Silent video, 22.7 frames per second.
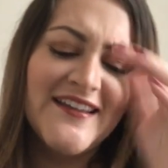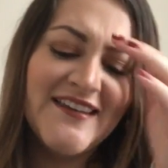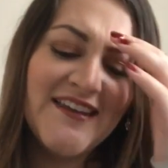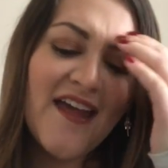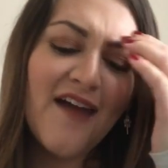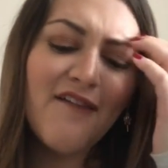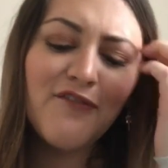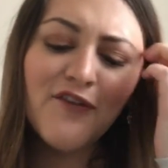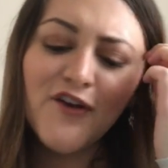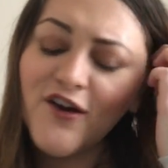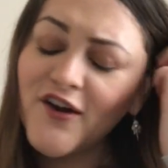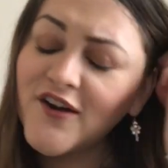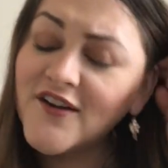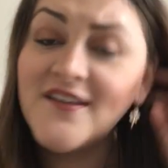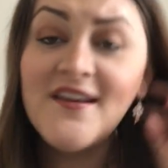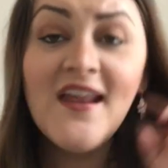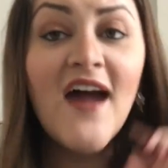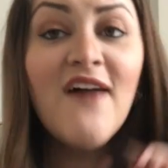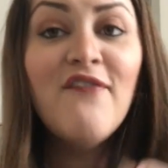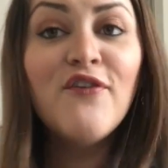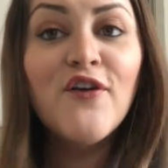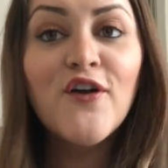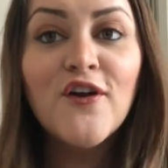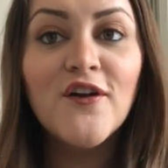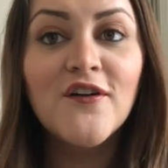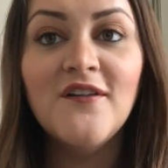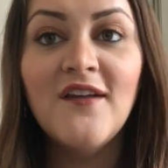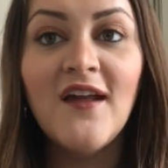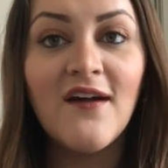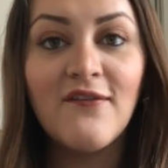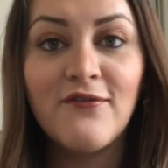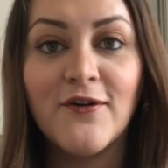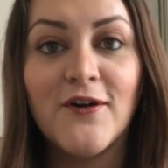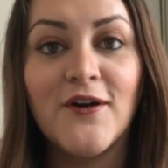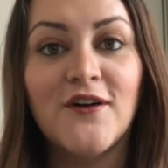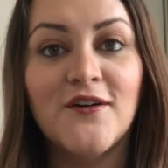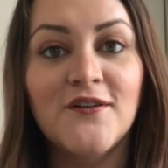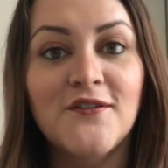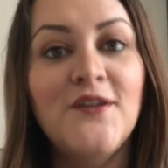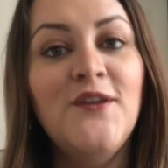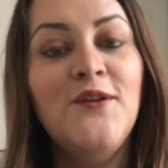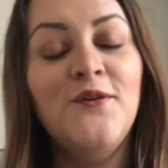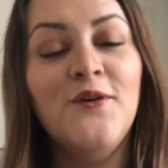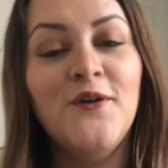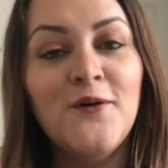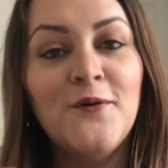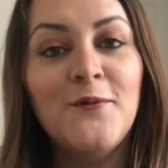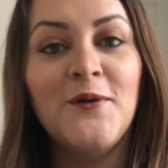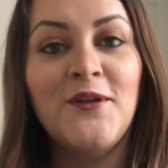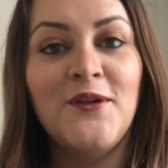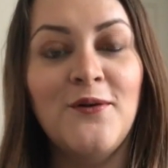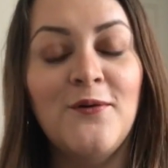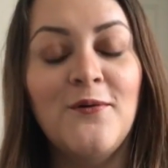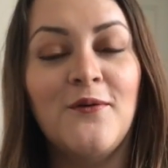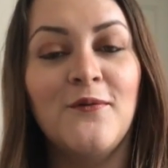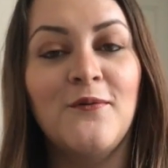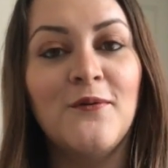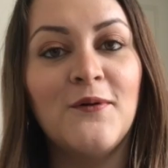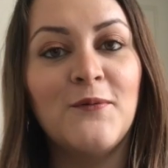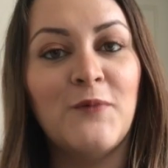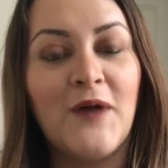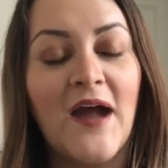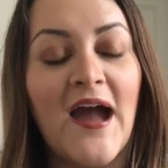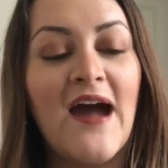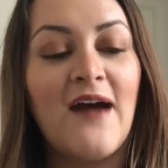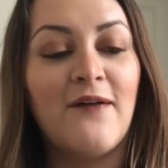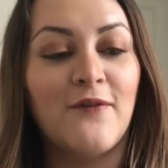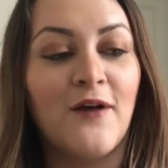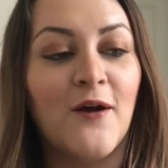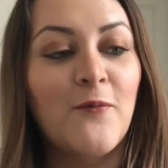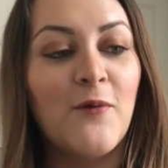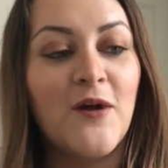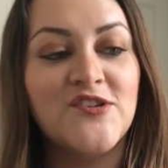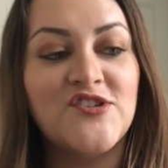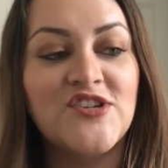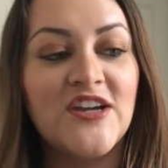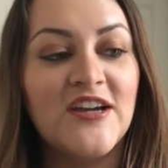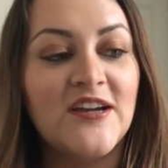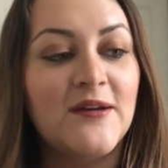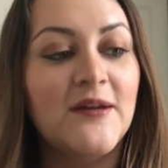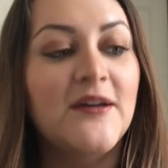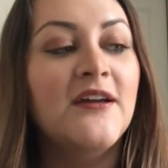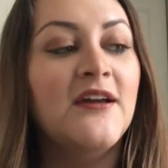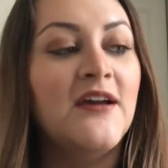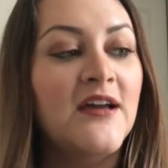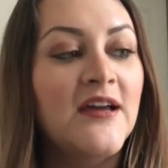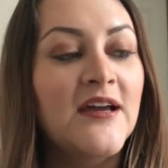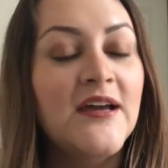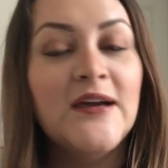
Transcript: Never, never, never. You know, when you have are watching a